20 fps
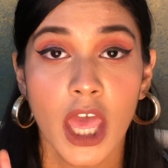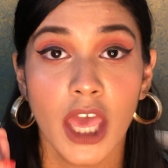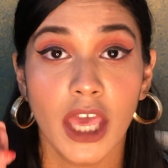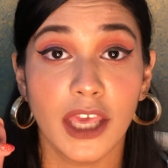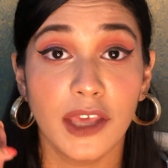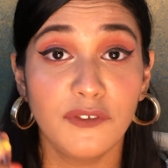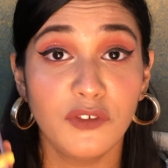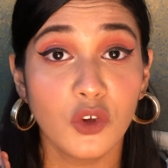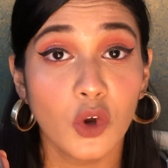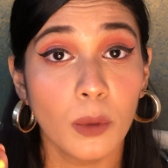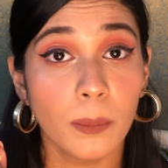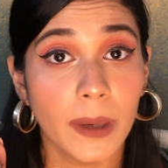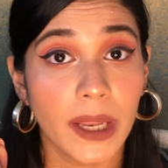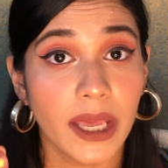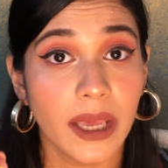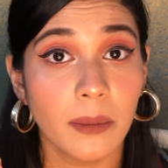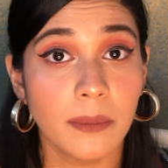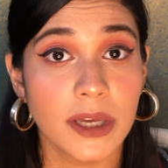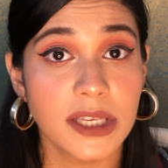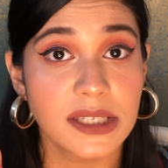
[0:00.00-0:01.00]
If you
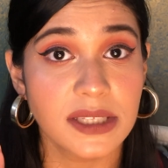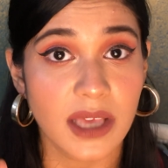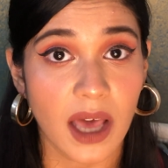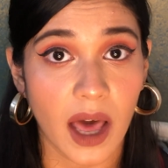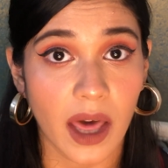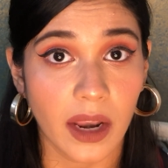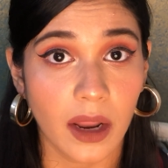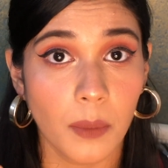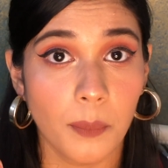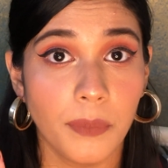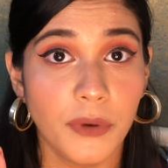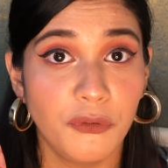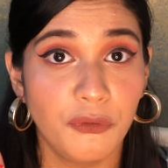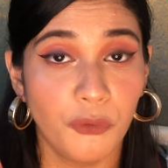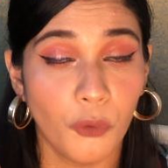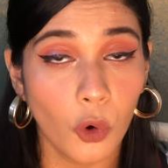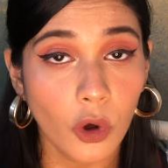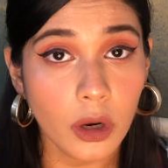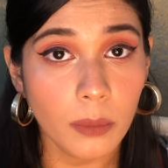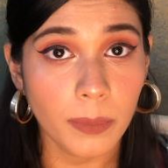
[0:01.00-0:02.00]
apply a mascara
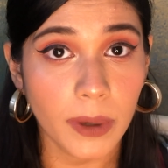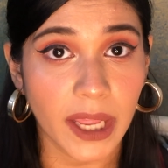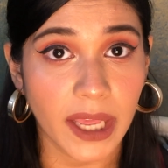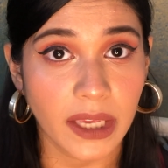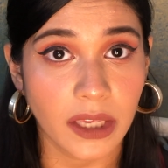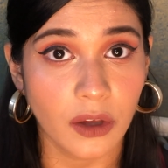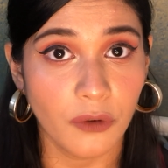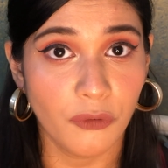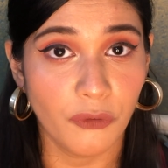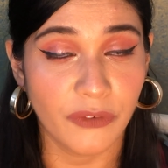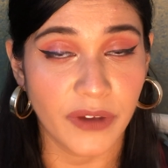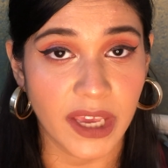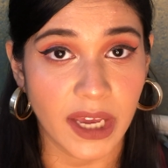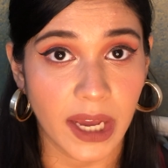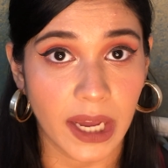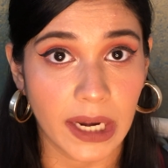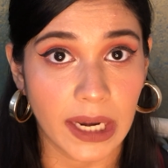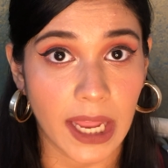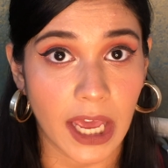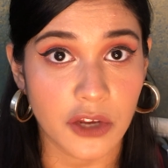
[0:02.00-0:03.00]
before applying your fake
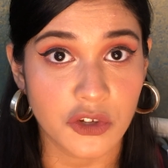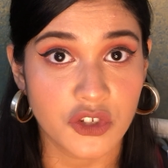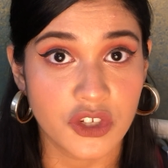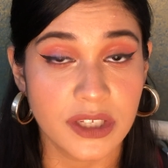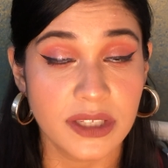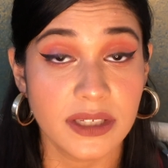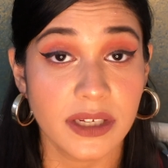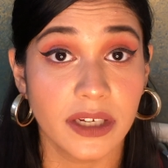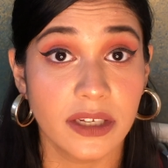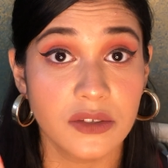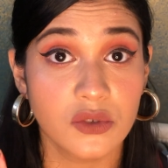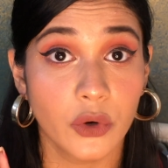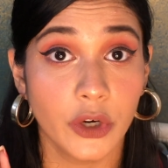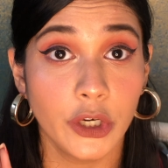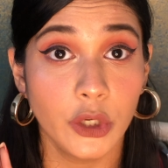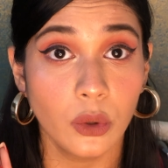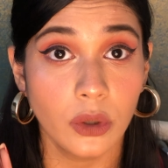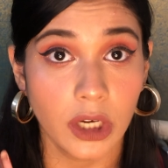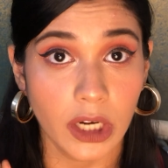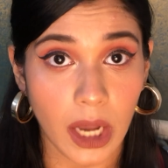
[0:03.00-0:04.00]
eyelashes, it is going
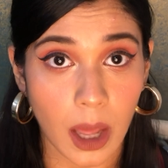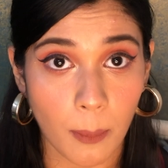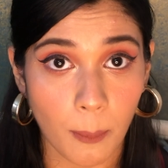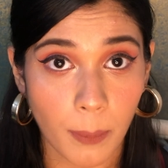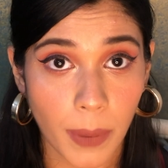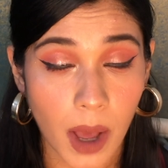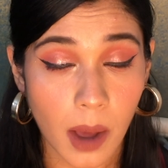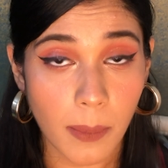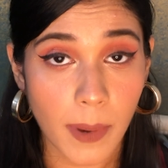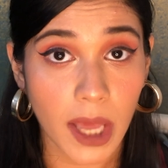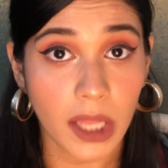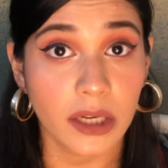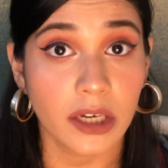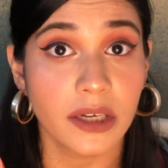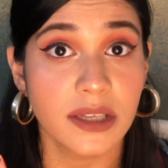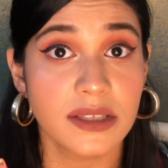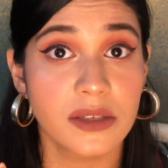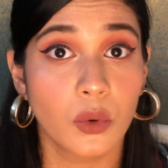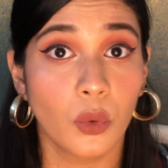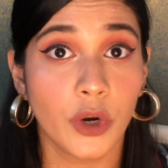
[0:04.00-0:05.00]
to clump up and it
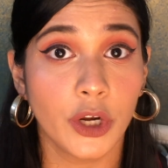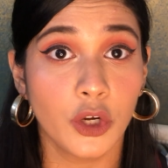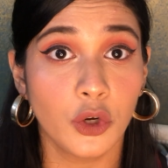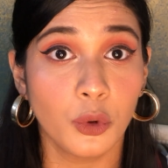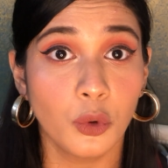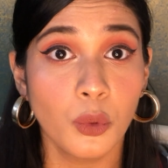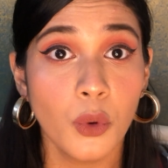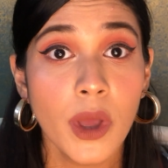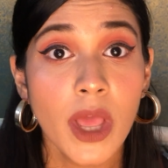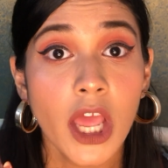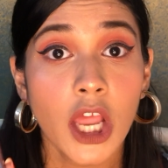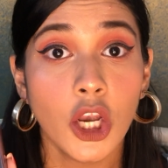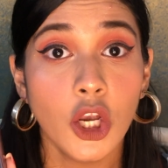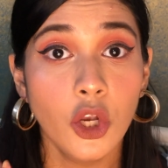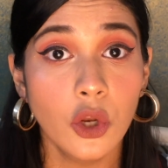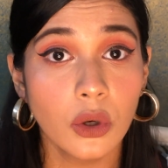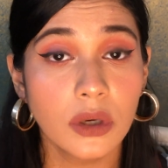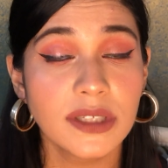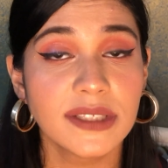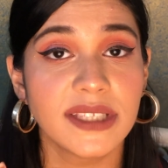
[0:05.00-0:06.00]
is going to
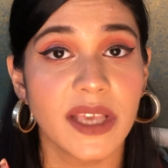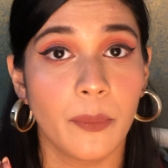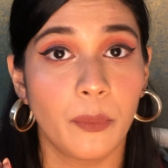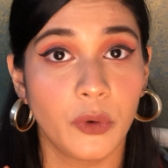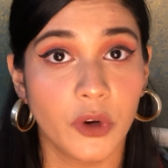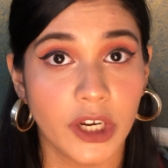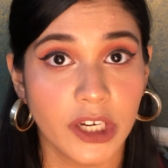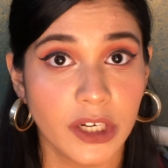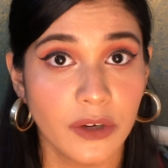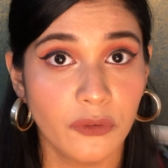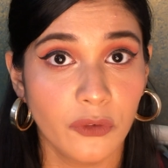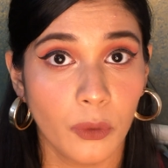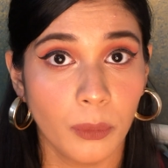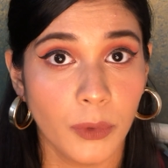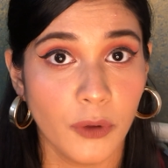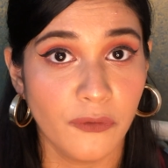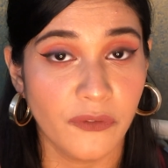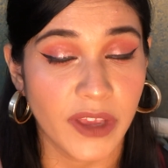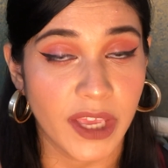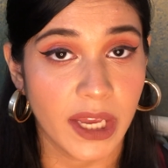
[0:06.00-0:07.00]
look separated from
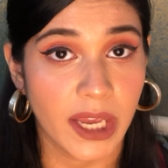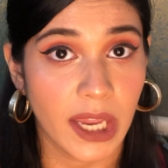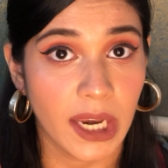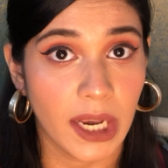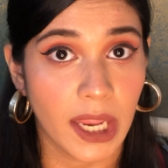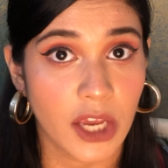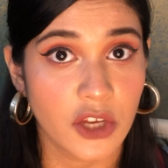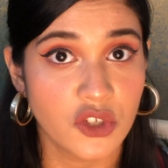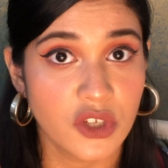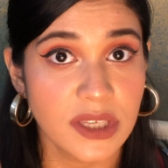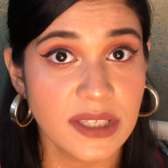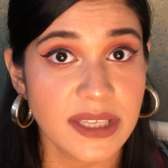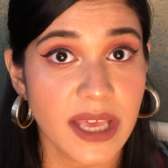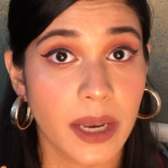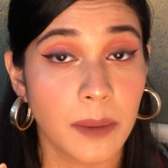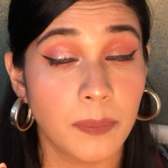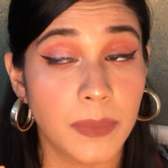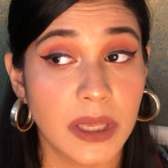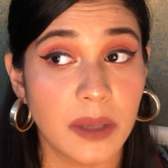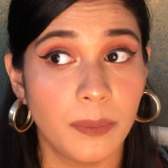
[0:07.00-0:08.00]
the fake eyelashes
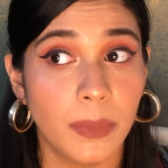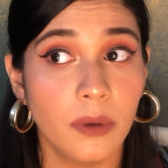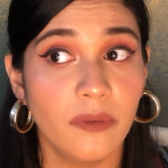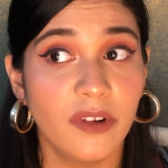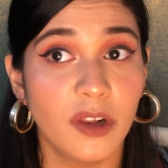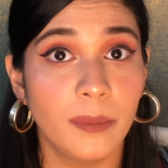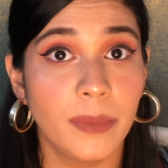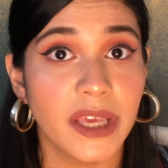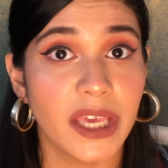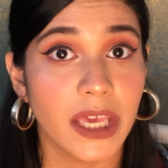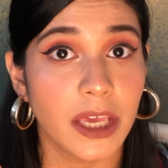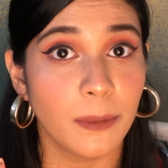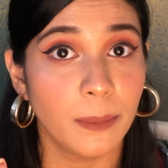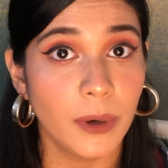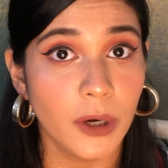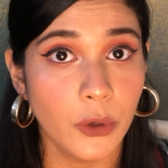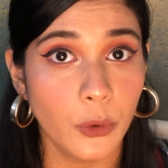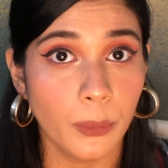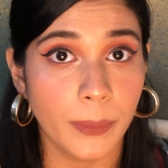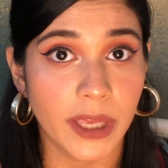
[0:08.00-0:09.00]
and people will be
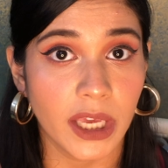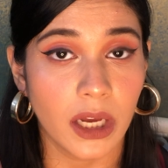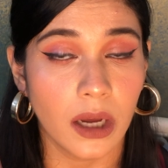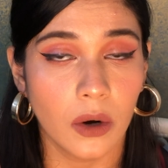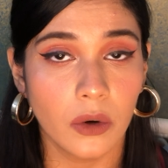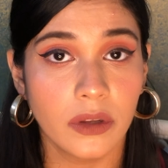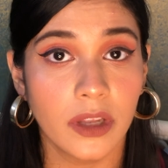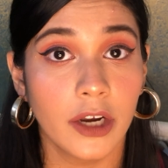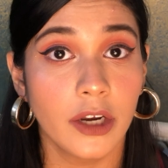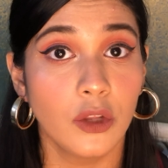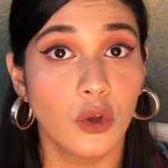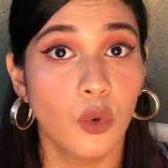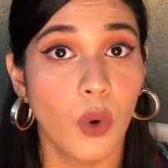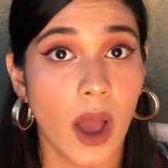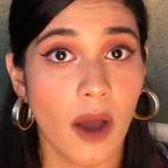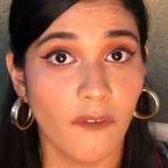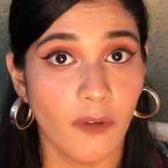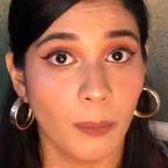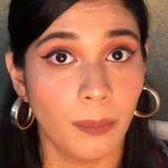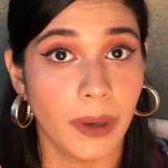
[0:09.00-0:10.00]
able to make out that you
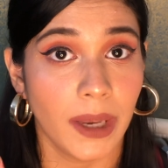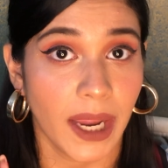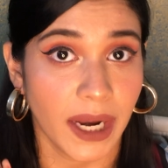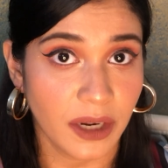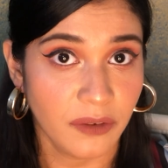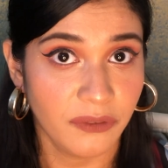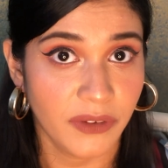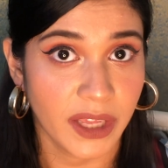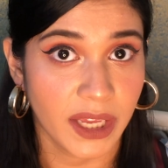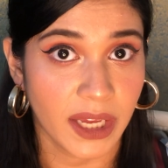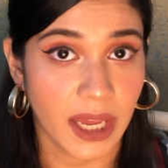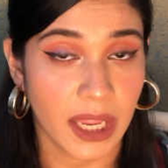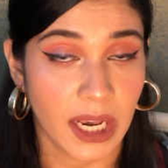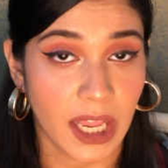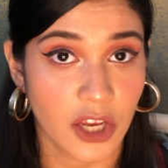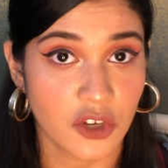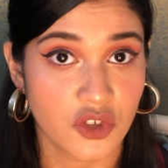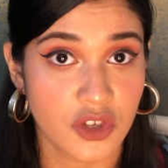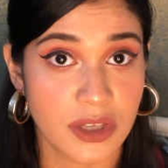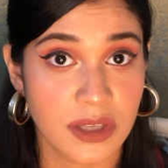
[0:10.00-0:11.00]
have applied fake
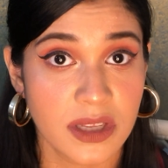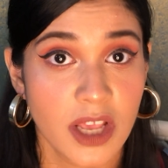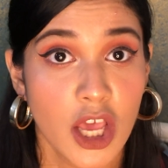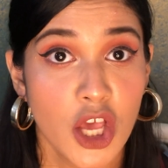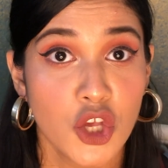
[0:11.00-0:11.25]
eyelashes.